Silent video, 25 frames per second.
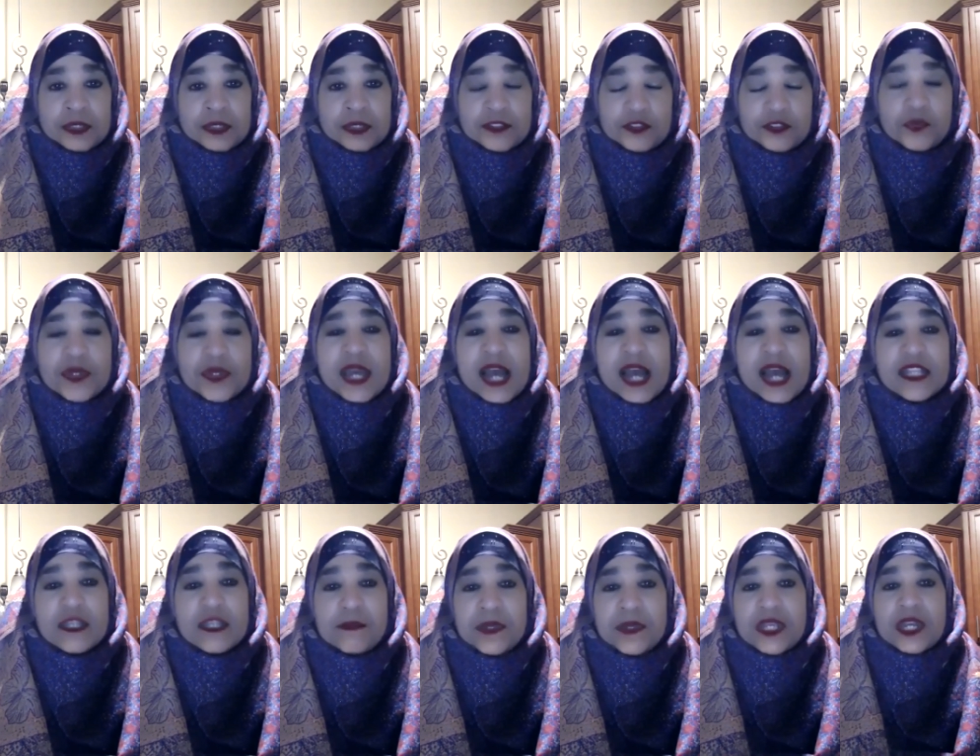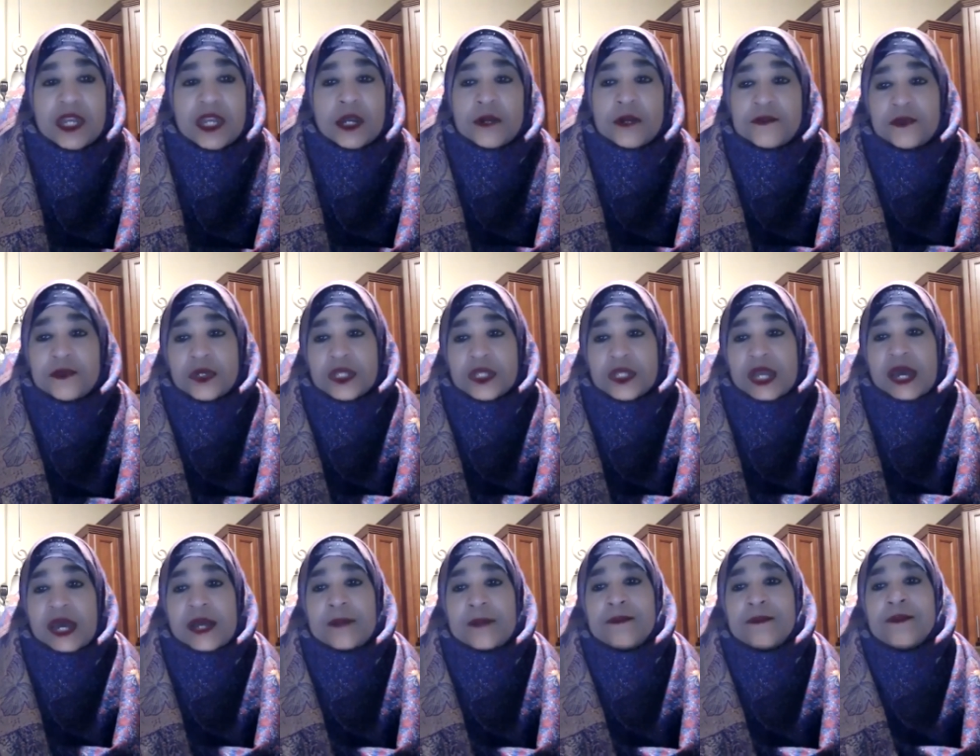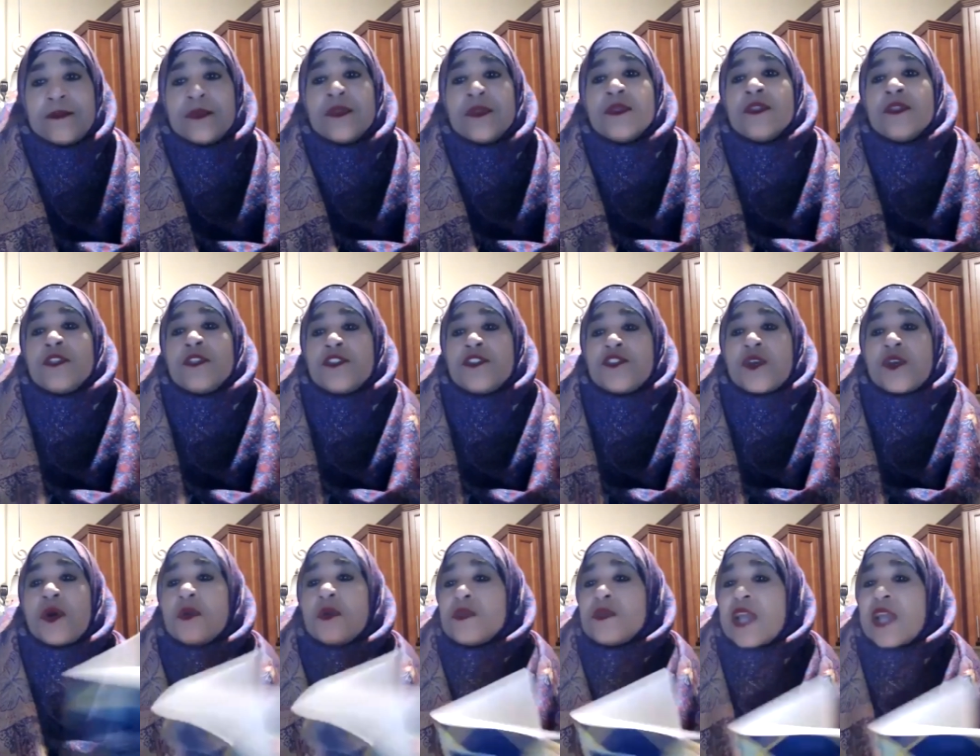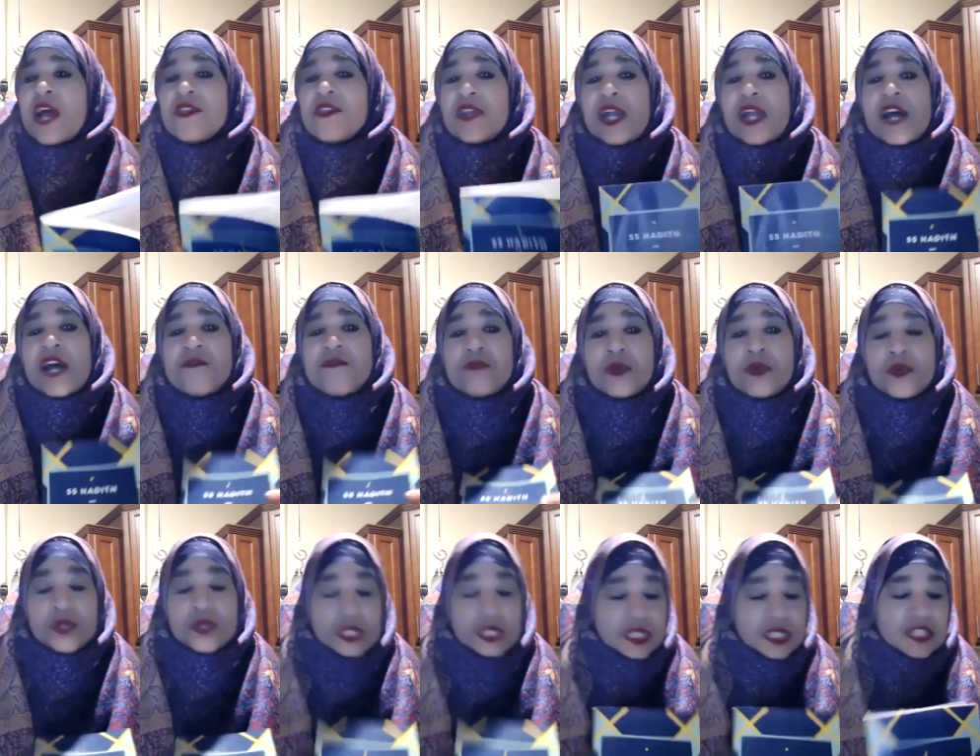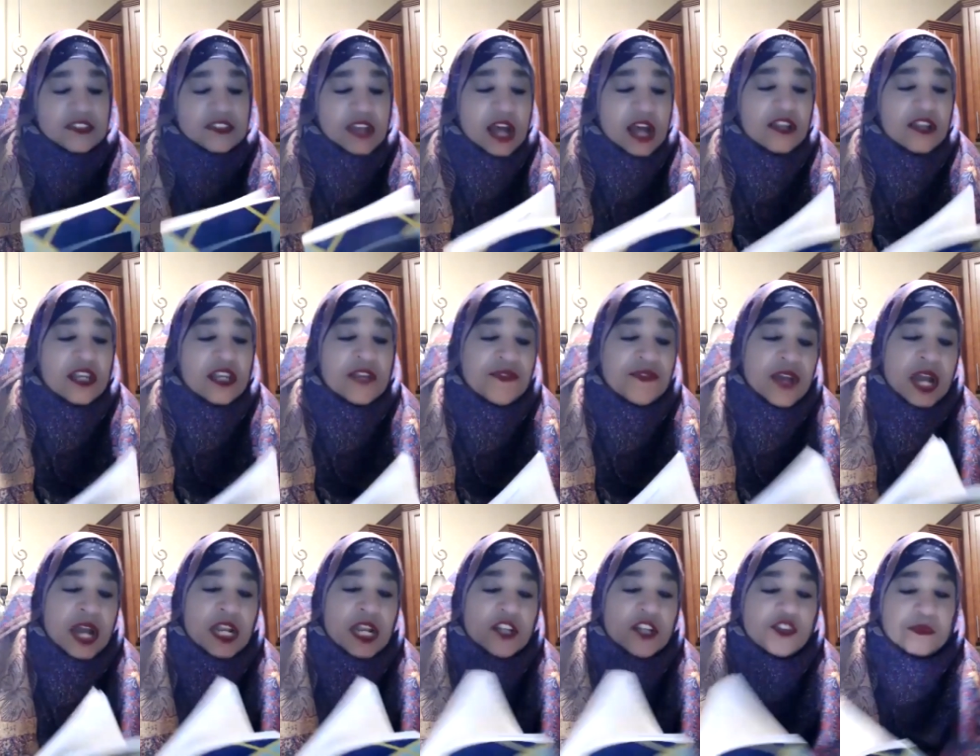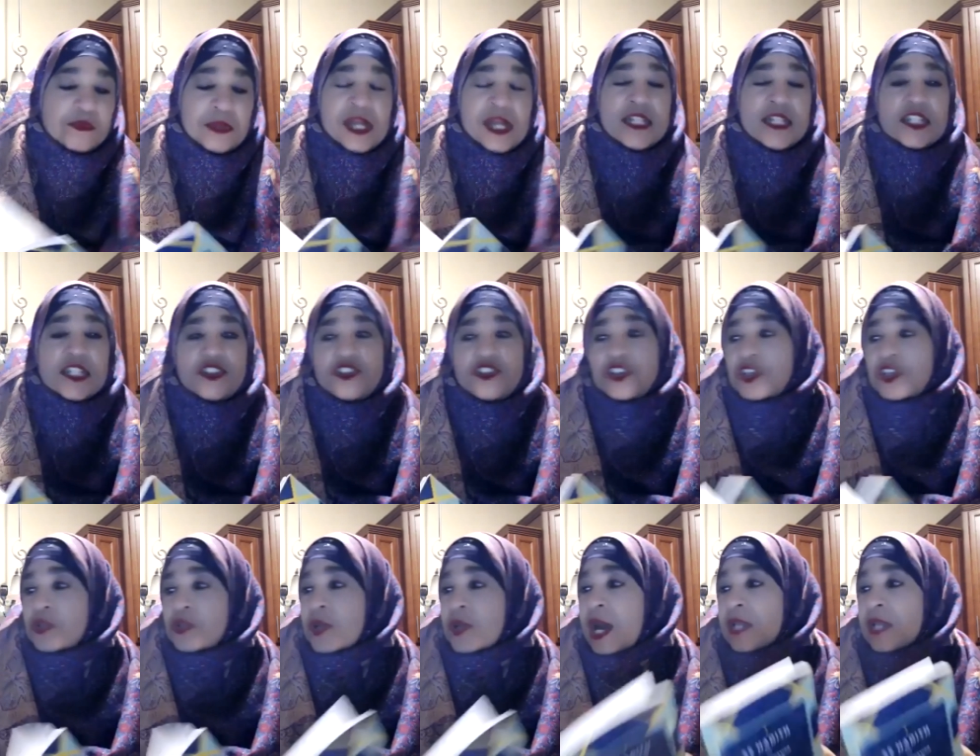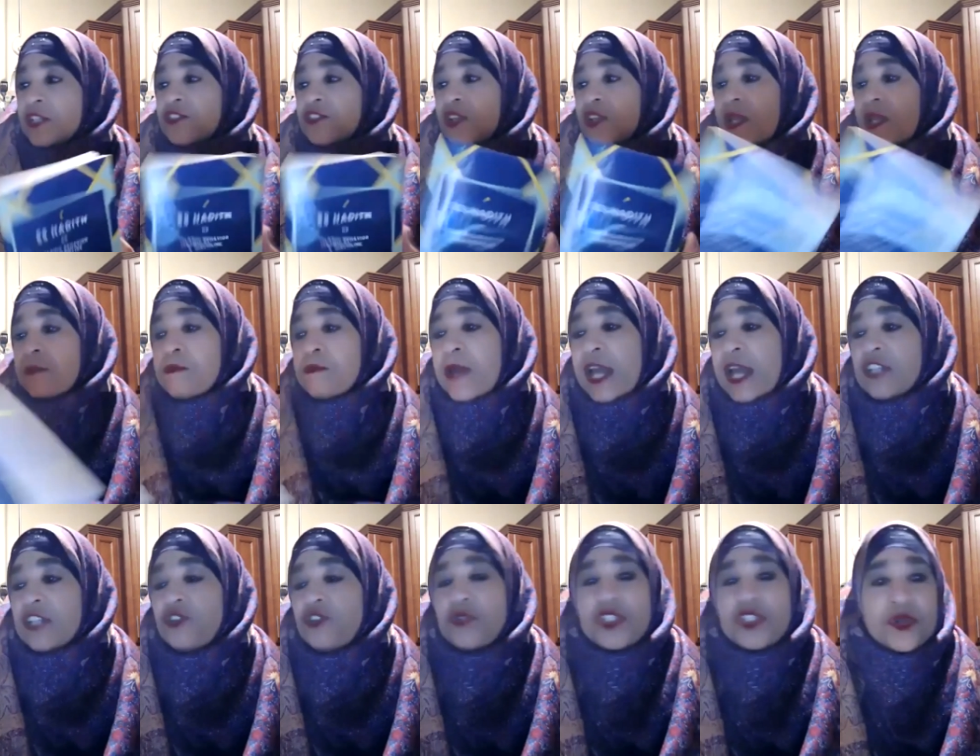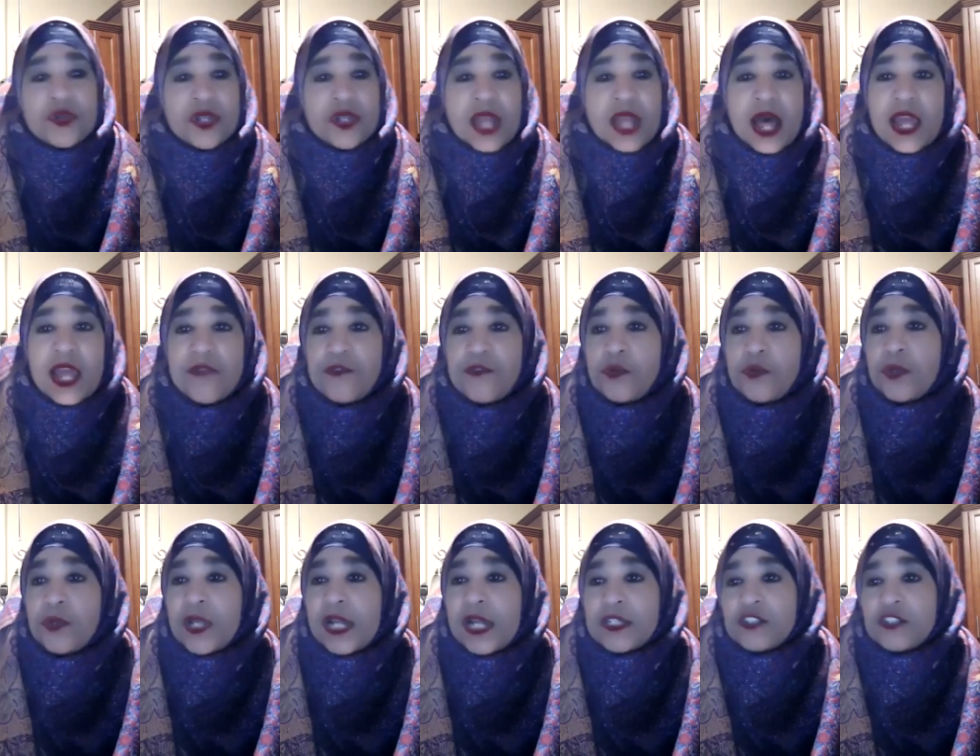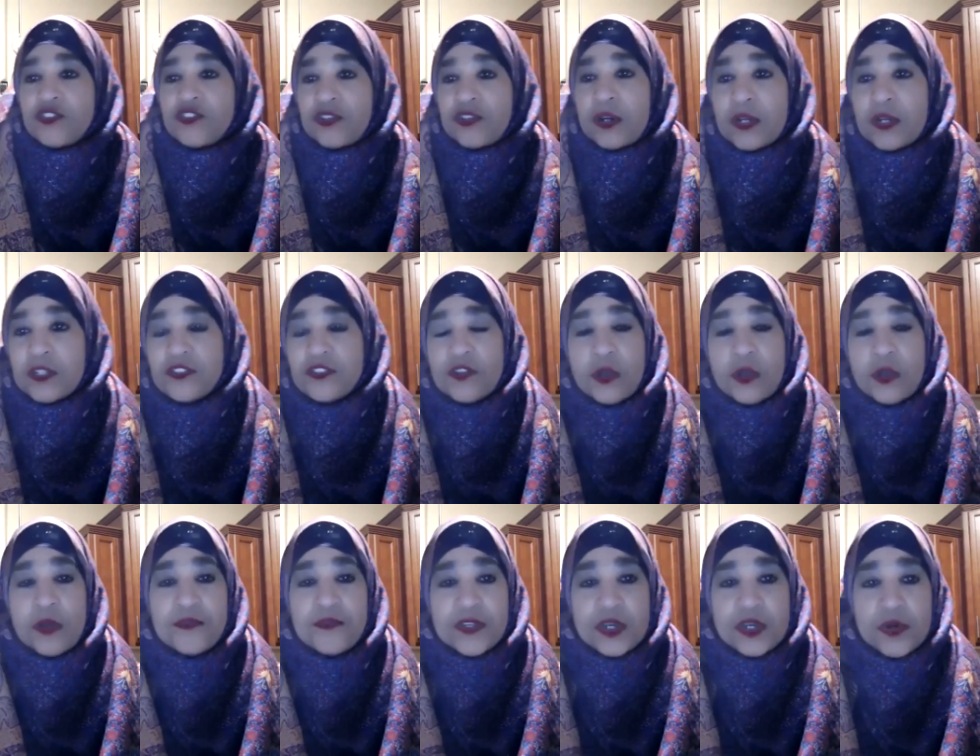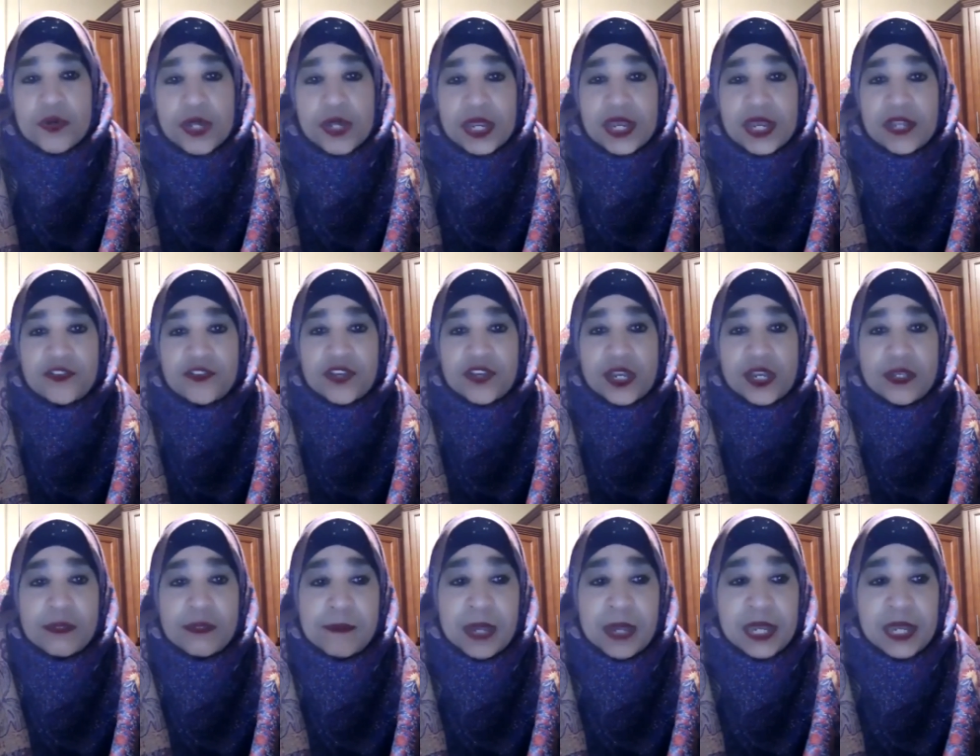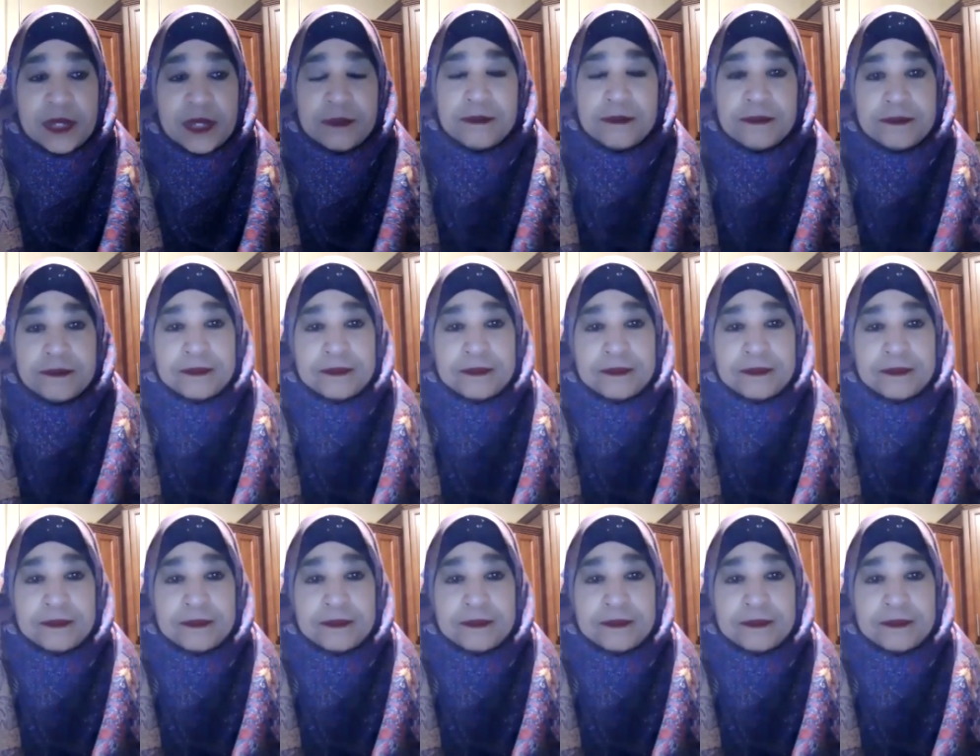So we have to be careful of that. So now that I've broken this hadith down, explained it to you, how does it impact you in your life? Who would like to start us off? Go ahead, take the mic.